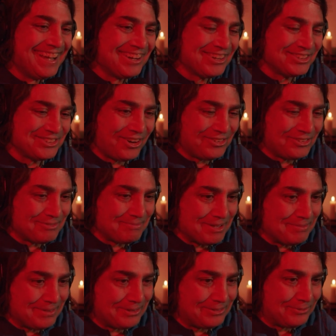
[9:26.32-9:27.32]
Because I
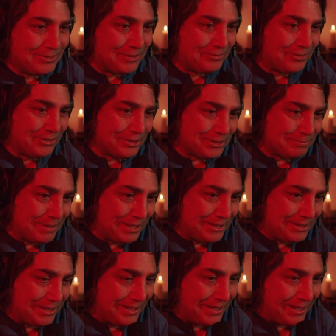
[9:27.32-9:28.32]
remember we first
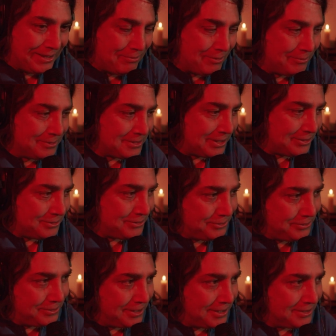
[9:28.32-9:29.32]
met. What was that?
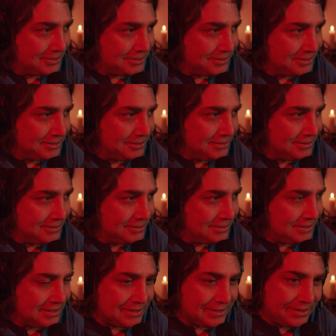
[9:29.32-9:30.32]

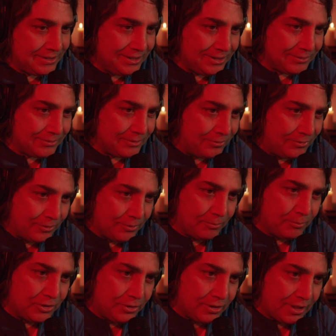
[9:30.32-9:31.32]
2016.
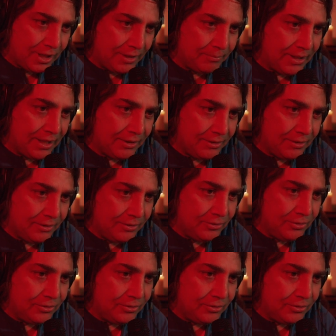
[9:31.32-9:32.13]
When you came 16. out,